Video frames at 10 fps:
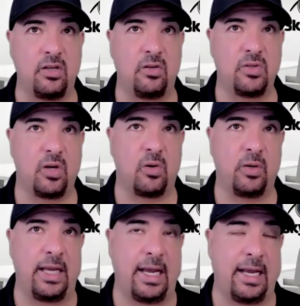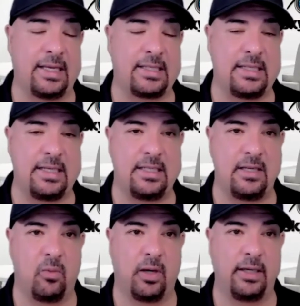is the new Sony
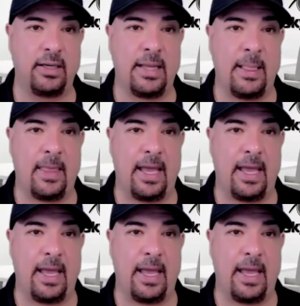ASD-T1,